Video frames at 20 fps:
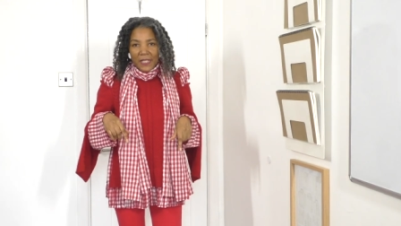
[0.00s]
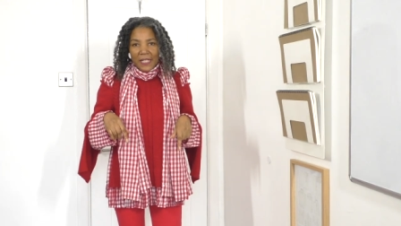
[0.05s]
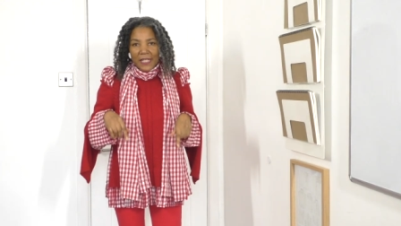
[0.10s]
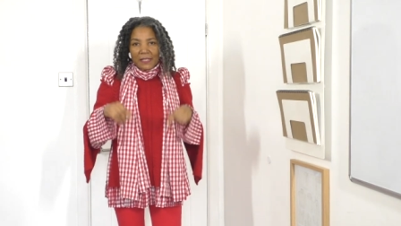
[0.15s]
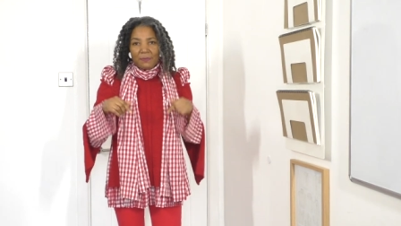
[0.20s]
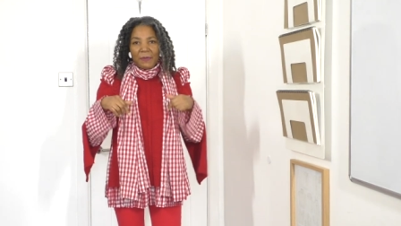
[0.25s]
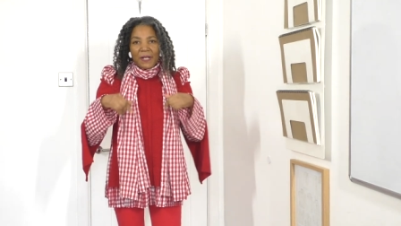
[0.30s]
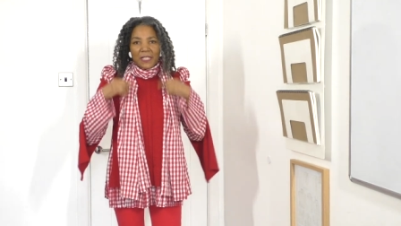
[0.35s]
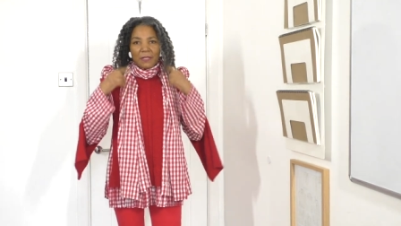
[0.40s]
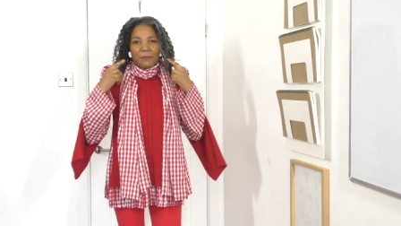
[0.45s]

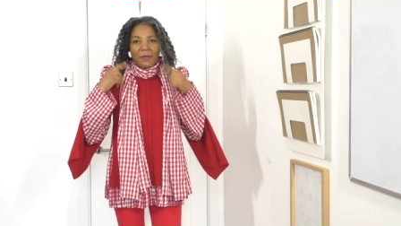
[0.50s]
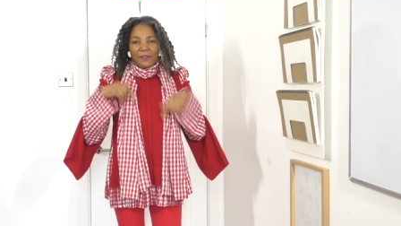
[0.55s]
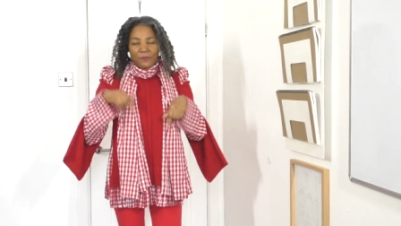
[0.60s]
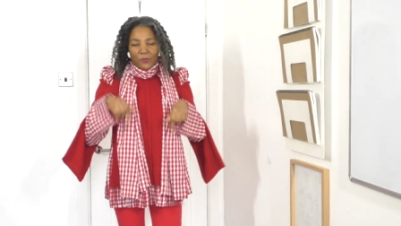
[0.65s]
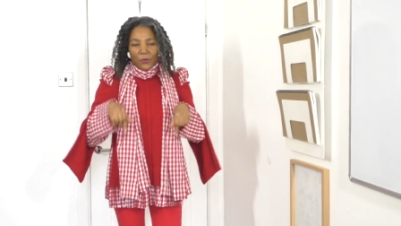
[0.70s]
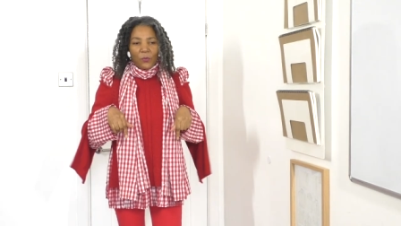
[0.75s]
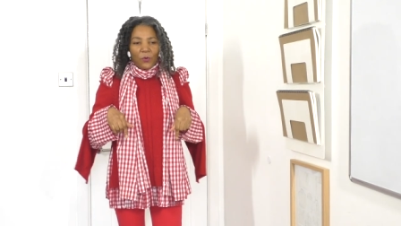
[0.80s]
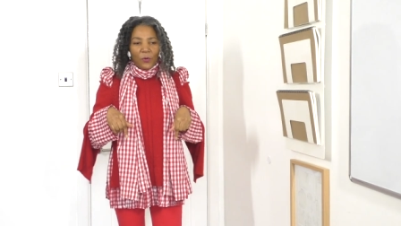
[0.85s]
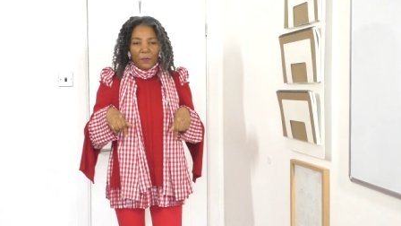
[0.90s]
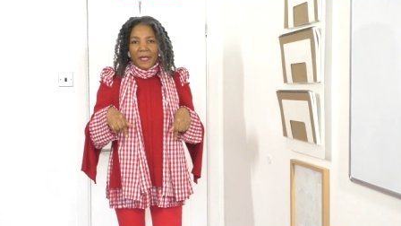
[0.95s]
it's matching my
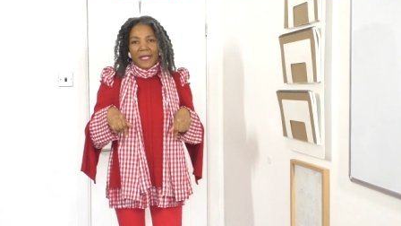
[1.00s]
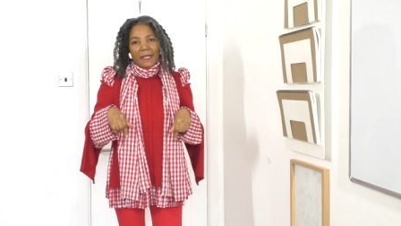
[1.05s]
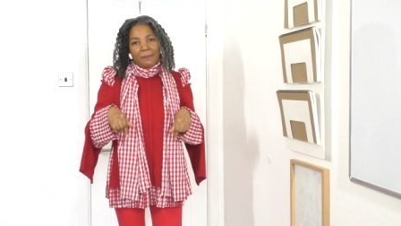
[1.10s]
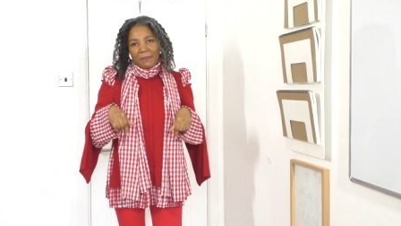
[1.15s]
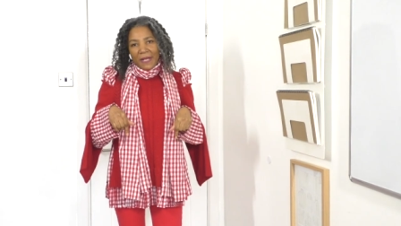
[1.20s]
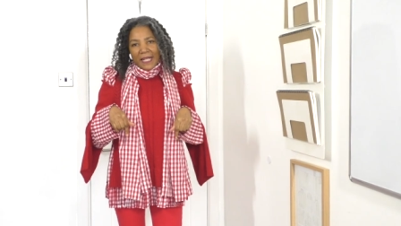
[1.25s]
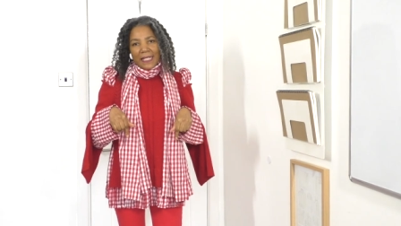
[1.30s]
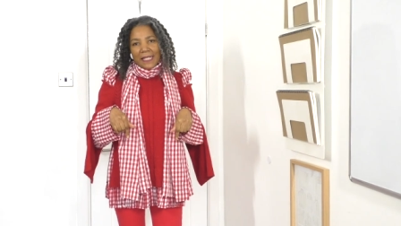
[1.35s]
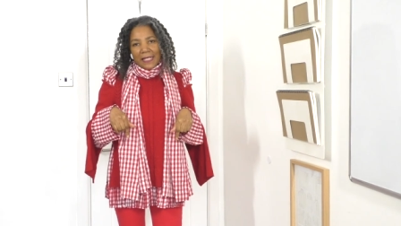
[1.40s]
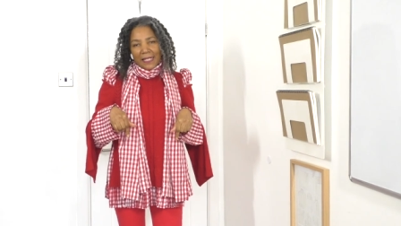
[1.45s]
footwear
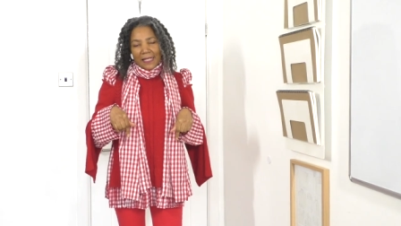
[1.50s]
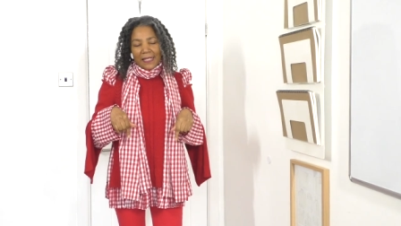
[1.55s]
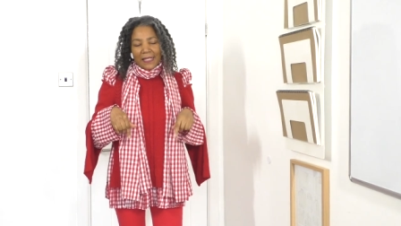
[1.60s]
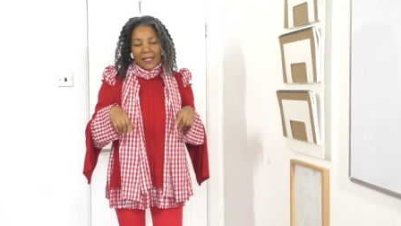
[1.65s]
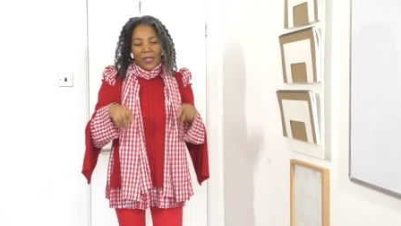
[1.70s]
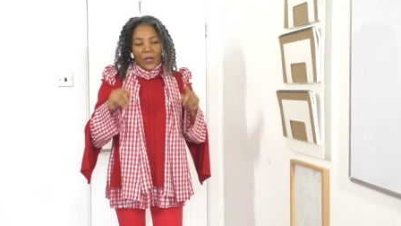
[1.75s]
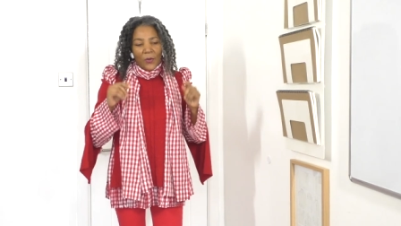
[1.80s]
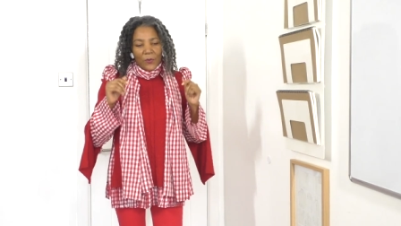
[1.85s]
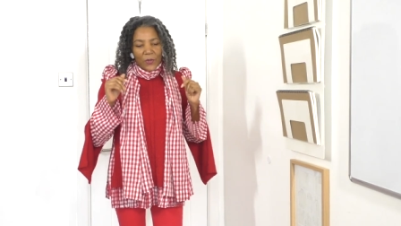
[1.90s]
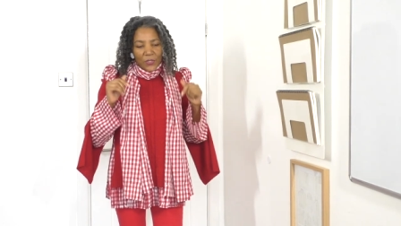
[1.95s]
basically,
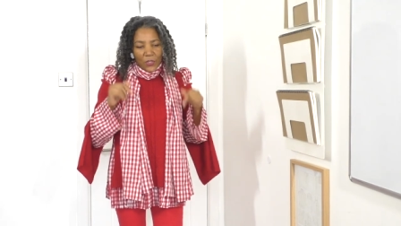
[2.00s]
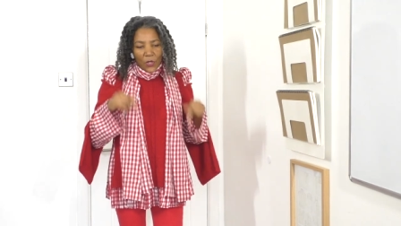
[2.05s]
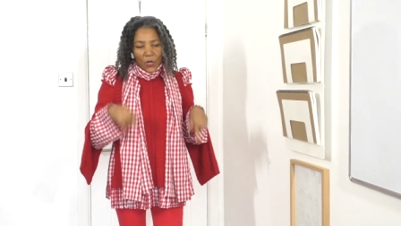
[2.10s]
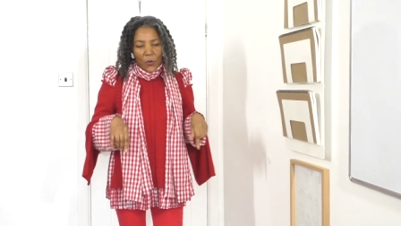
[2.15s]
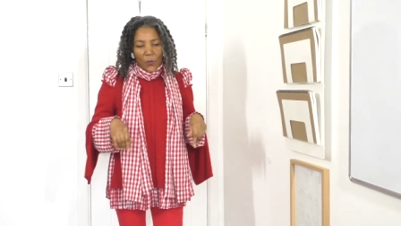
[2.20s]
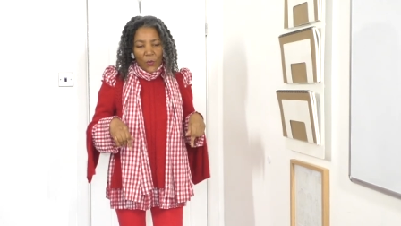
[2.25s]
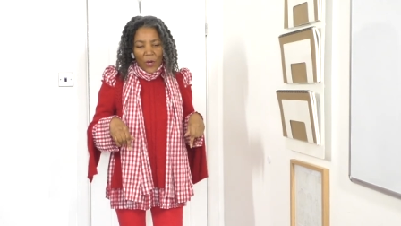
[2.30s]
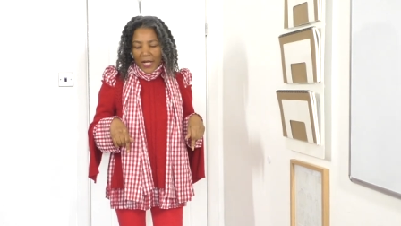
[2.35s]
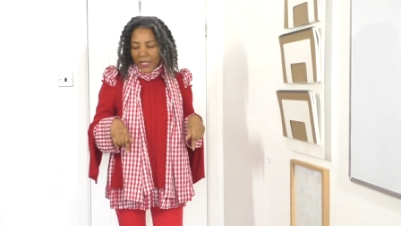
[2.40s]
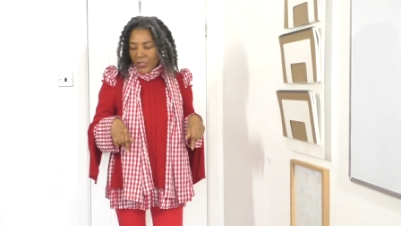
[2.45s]
which
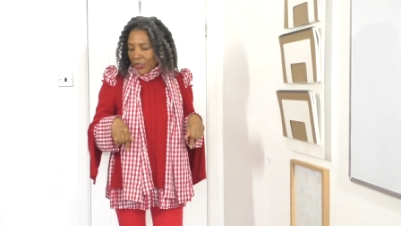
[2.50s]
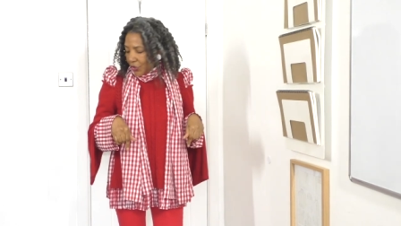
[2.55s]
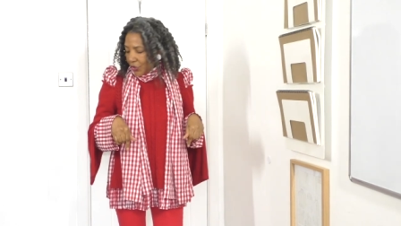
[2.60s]
are white